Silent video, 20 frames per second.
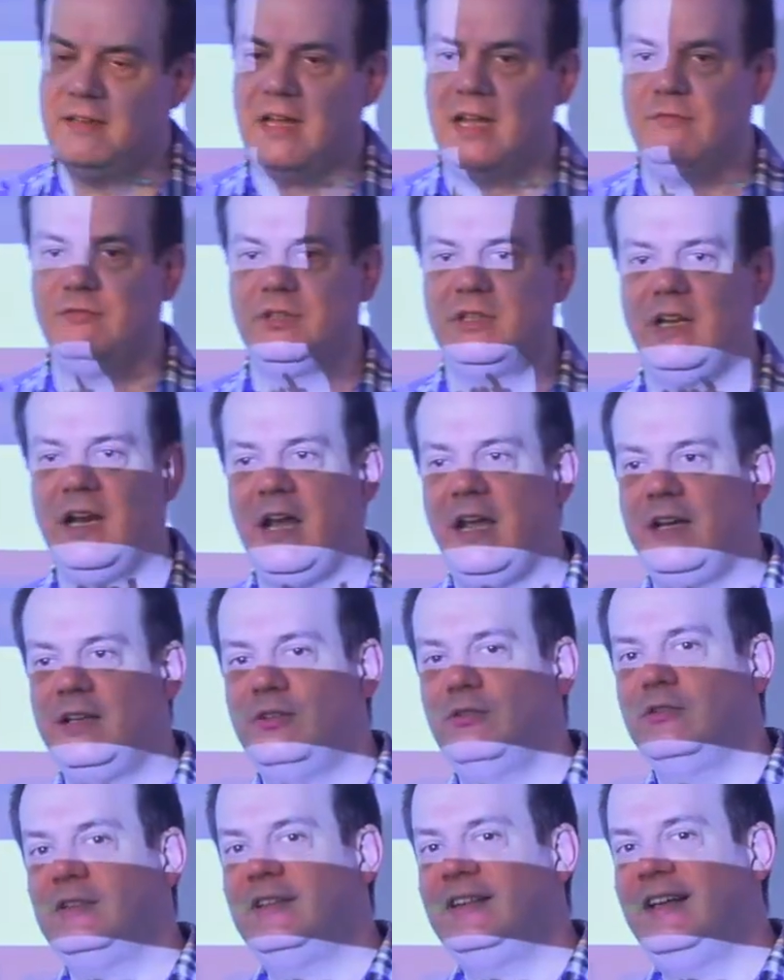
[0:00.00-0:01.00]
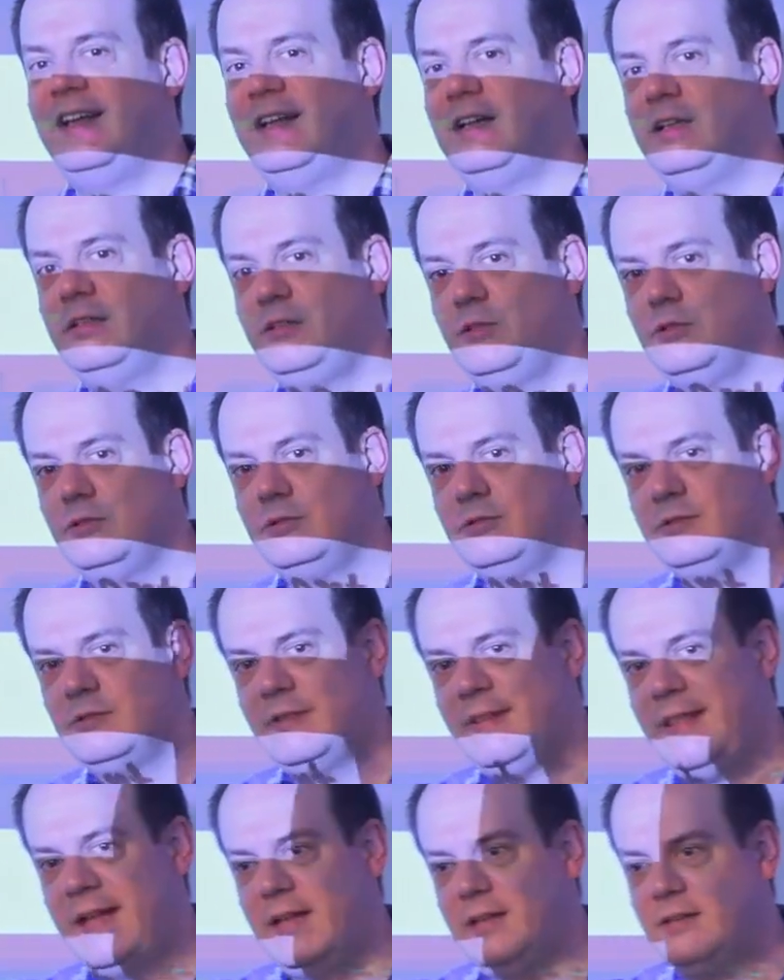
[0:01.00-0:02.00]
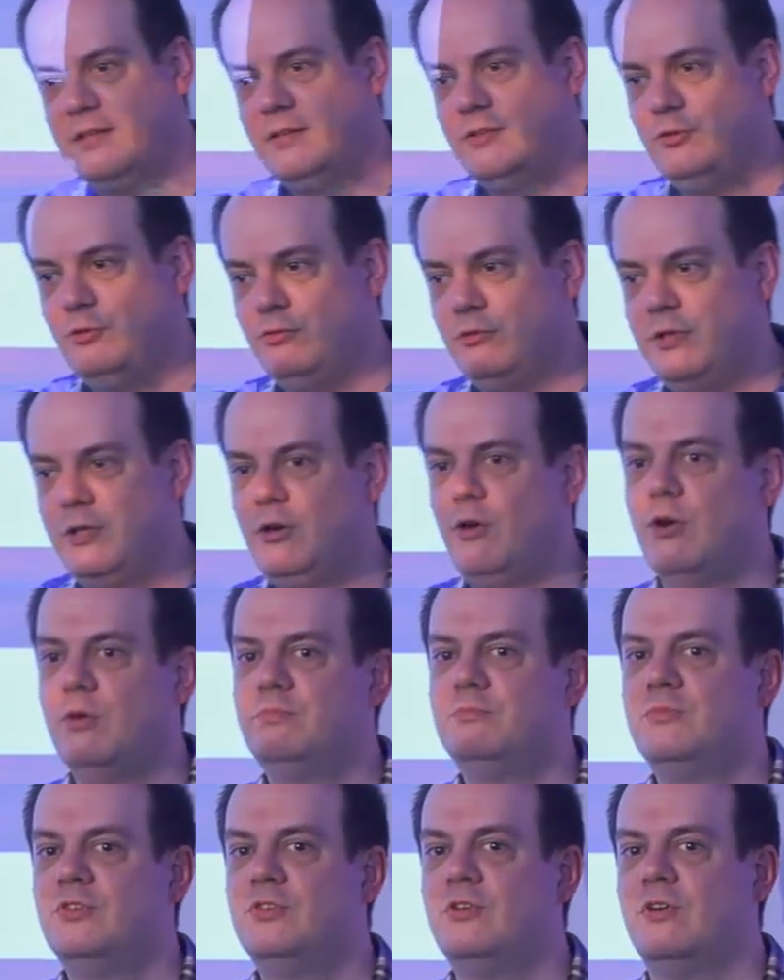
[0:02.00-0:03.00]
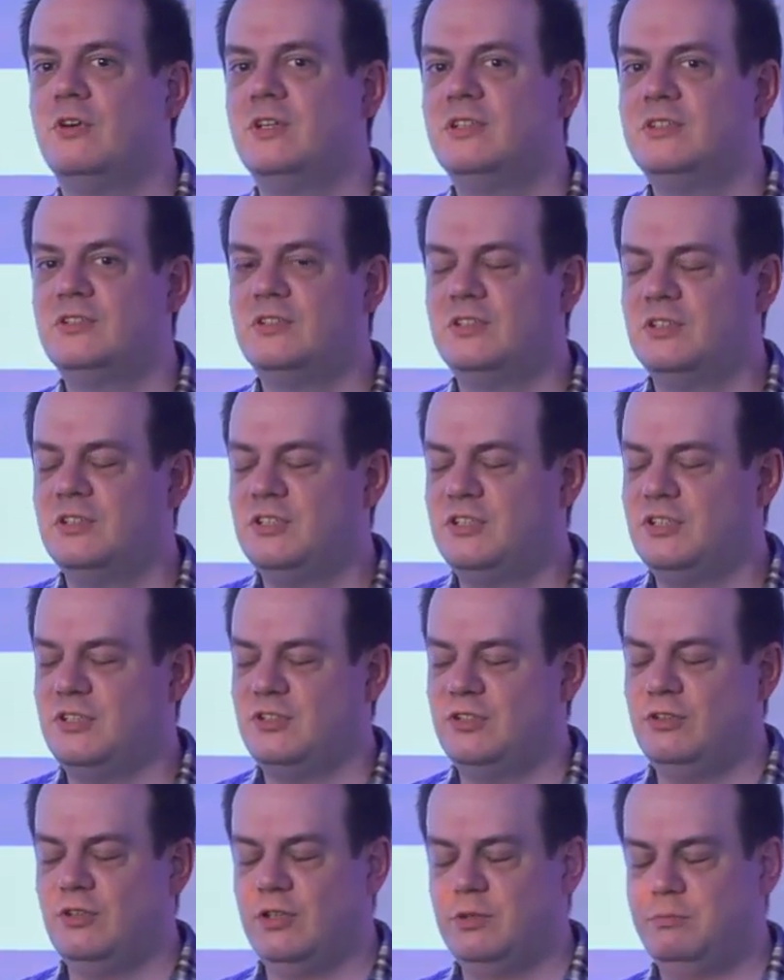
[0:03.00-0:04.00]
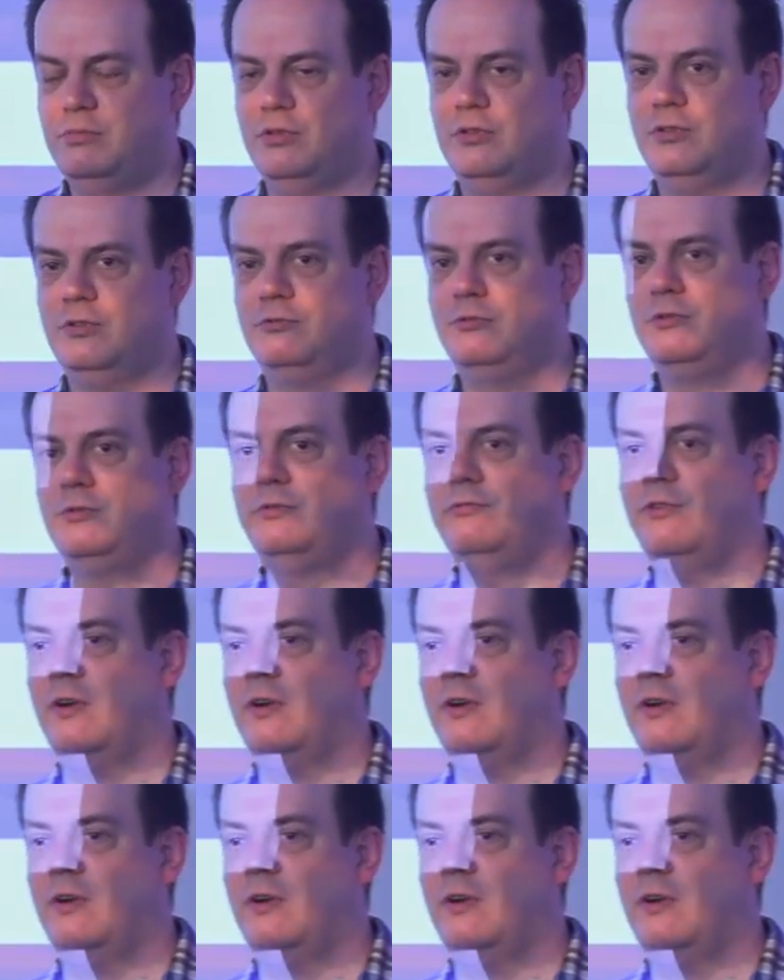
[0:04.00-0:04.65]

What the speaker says: I would like to tell you that doing open source does not put a roof